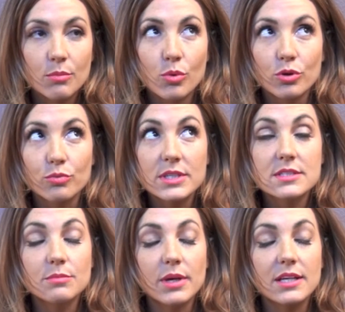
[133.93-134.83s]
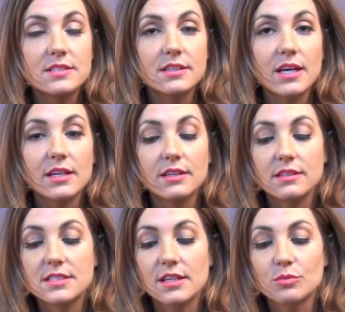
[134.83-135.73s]
more recent painting that he
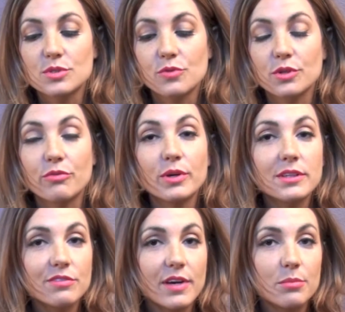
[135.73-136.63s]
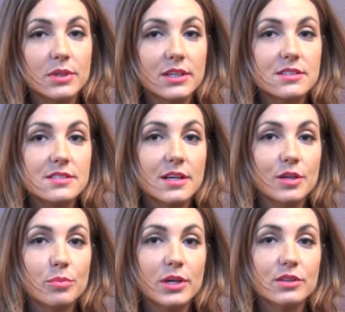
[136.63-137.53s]
did was for the Fuente family to
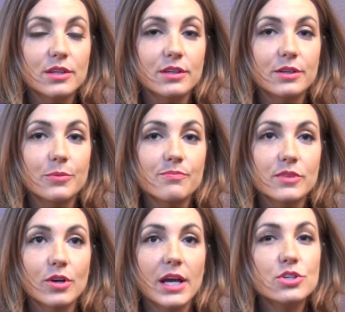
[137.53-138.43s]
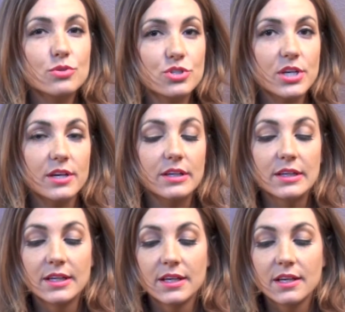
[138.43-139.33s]
celebrate their Angel Share
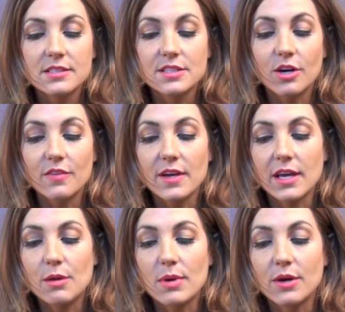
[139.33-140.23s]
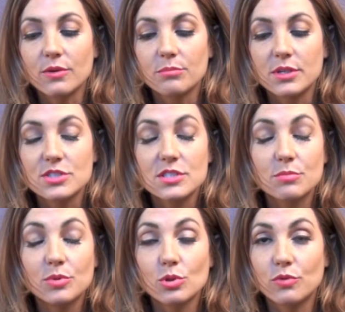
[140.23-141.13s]
cigar that came out, but just a
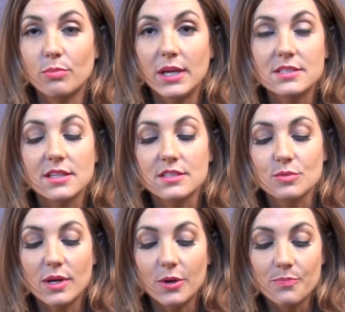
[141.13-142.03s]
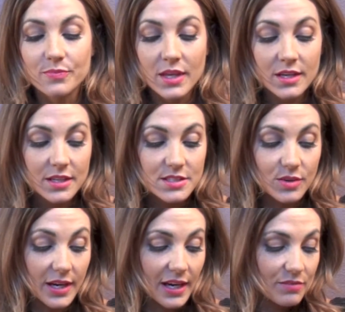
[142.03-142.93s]
beautiful painting as well. So
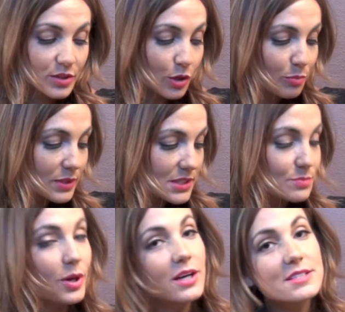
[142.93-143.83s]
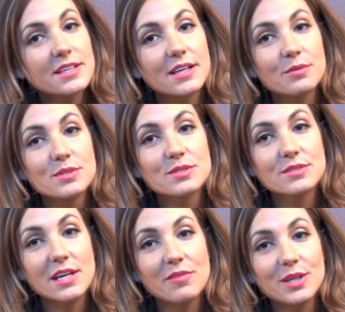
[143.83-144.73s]
I haven't opened this box yet. I was
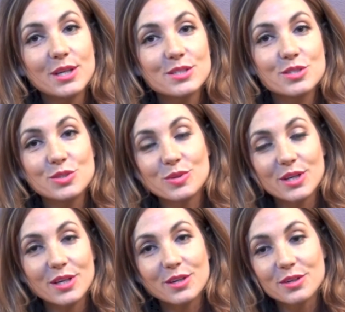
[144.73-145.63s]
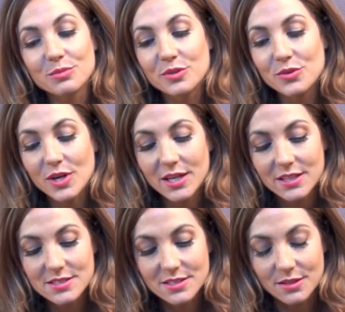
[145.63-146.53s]
saving it to do it here with you
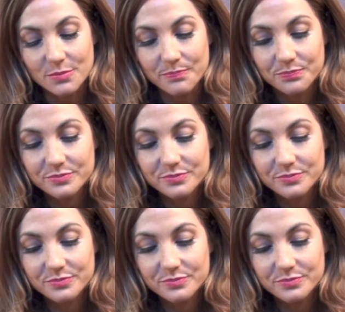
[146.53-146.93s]
guys, and